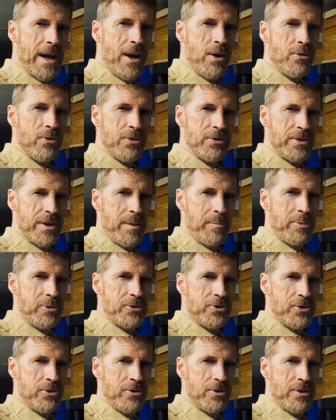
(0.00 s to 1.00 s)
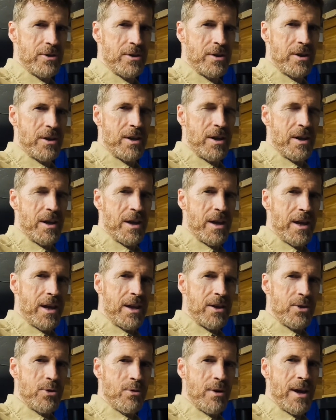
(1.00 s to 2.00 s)
outer temperature
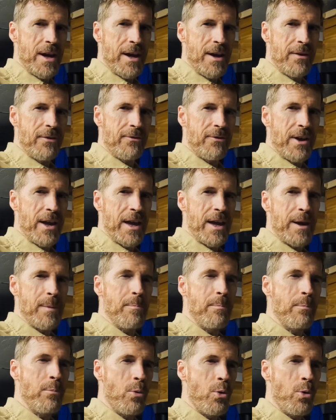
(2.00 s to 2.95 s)
and you have a